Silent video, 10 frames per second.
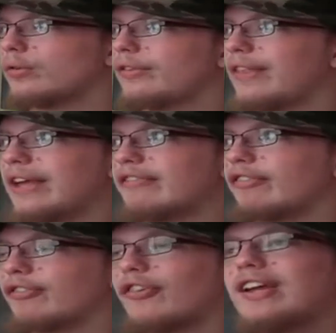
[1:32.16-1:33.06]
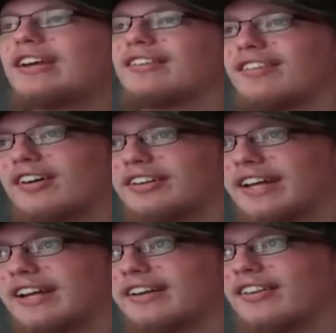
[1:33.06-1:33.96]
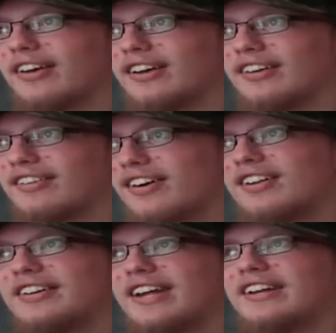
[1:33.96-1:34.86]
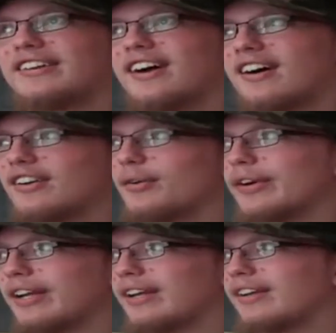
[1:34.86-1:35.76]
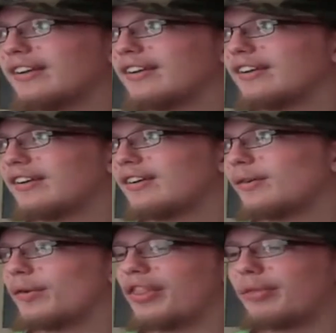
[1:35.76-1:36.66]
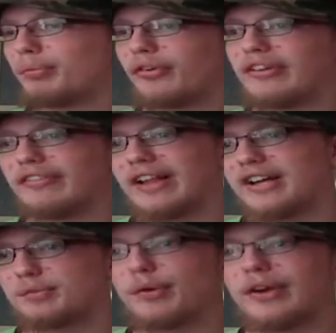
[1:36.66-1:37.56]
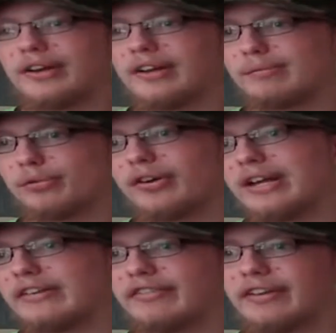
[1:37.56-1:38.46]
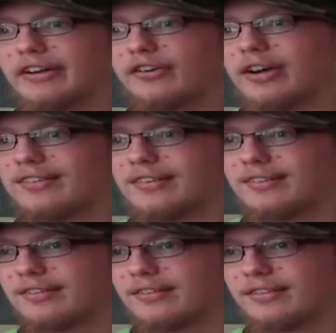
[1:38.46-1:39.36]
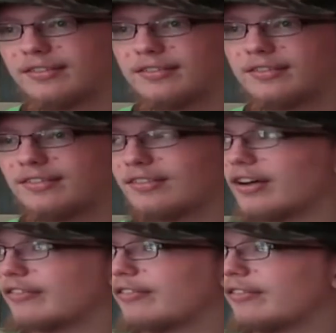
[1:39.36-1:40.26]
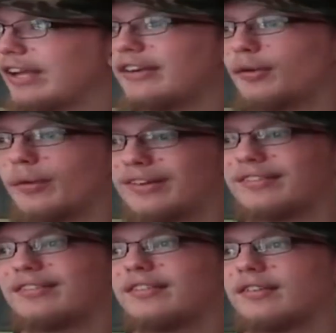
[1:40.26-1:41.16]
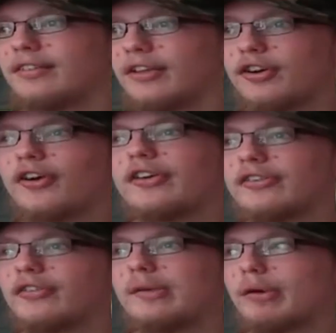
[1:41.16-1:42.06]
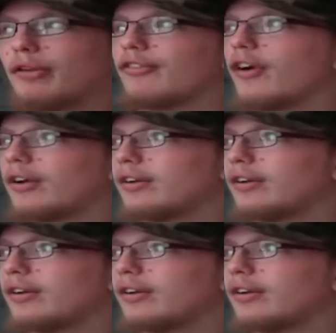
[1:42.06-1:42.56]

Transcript: They've reconsolidated the consolidated continuity with pre-Flashpoint and pre-Infinite Crisis stuff into what is the current Rebirth run.